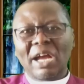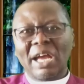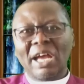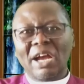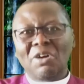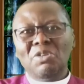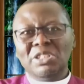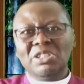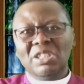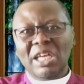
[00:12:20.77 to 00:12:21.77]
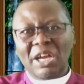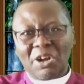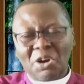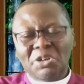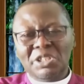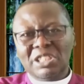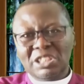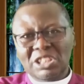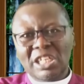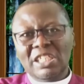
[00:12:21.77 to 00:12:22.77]
I always encourage
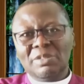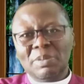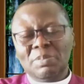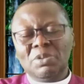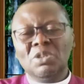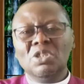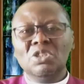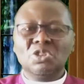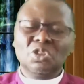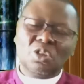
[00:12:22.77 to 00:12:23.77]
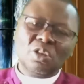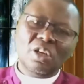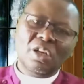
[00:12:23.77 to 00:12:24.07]
and challenge people to